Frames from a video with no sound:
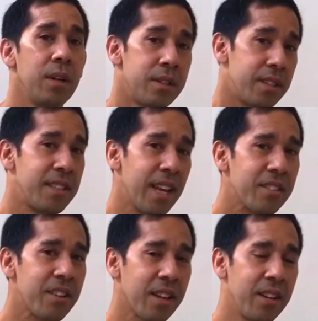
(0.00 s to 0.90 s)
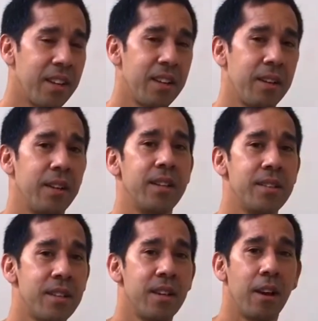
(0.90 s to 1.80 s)
This next technique
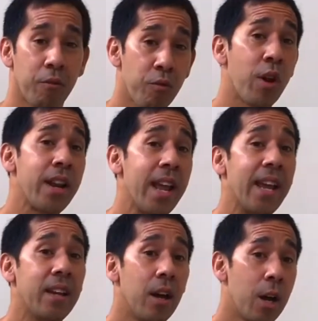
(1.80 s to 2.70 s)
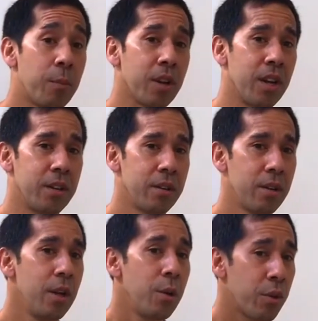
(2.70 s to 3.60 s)
is a front hand uppercut.
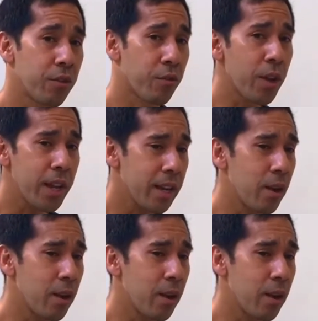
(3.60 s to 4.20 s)
With a front hand